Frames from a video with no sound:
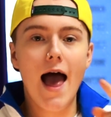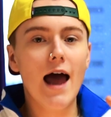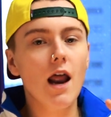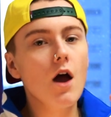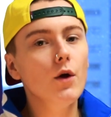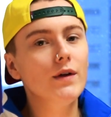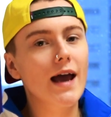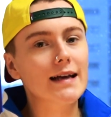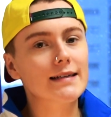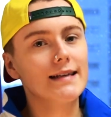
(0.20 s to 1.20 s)
Hello,
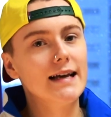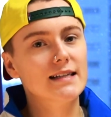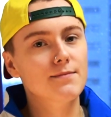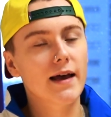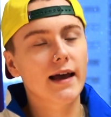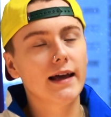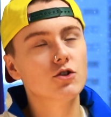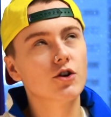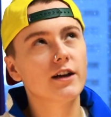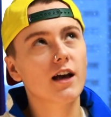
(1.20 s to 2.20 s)
yes, it is me,
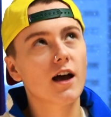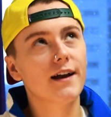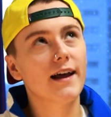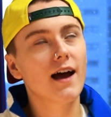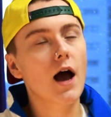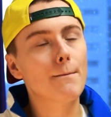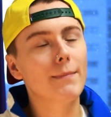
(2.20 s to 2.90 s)
Johnny Gurnett. I'm